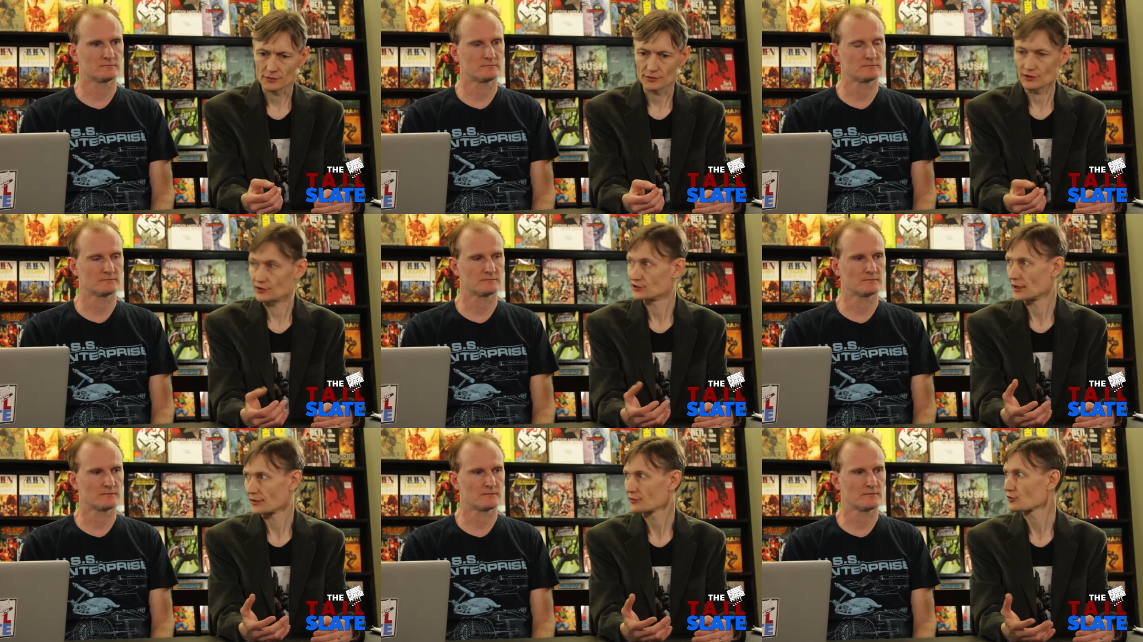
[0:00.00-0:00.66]
Speaker 1: the
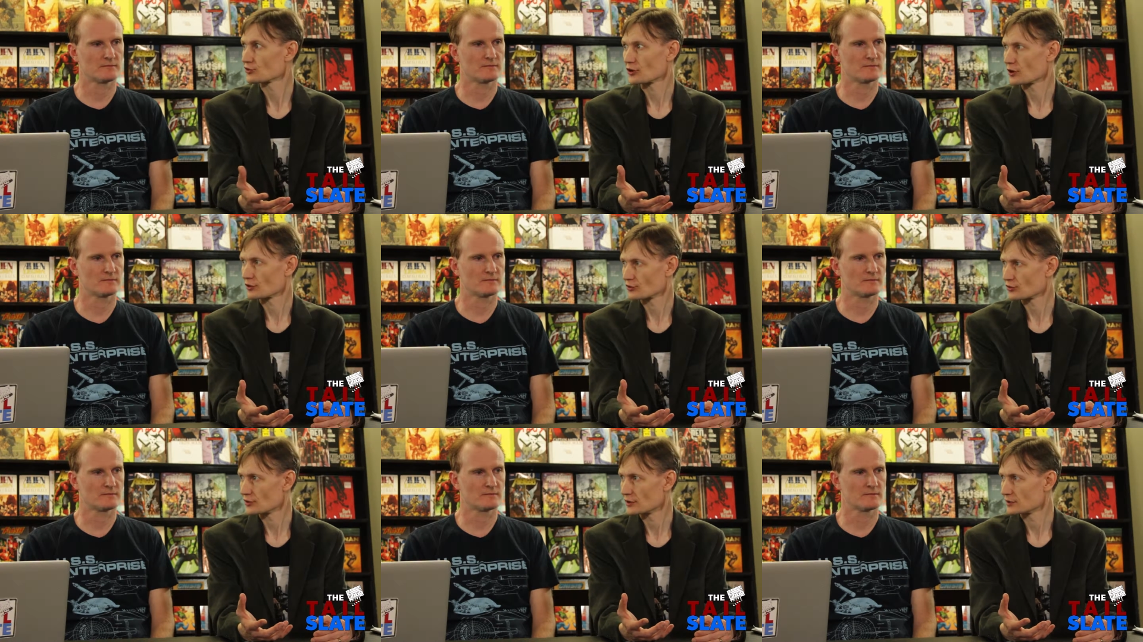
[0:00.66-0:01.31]
Death Star
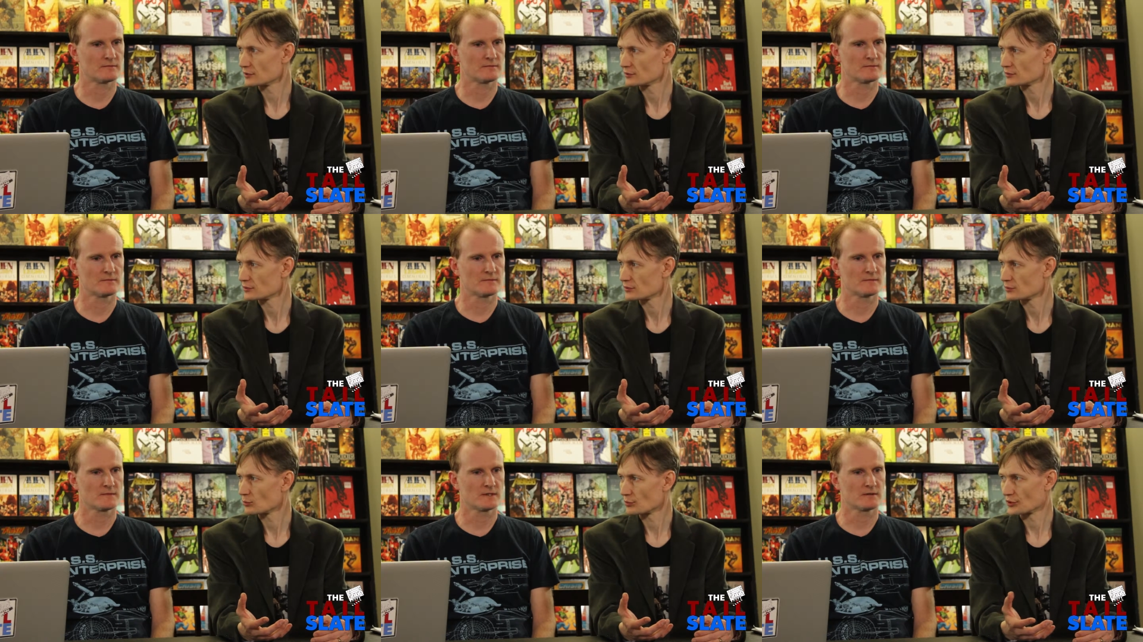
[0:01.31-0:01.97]
scene
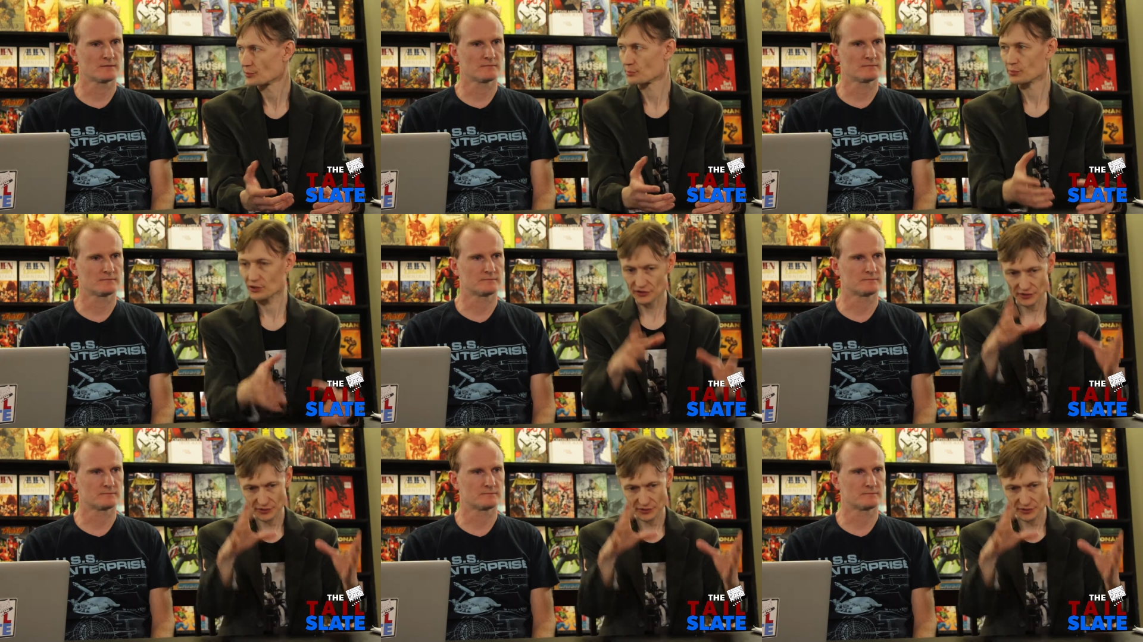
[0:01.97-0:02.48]
when mm-hmm. they're putting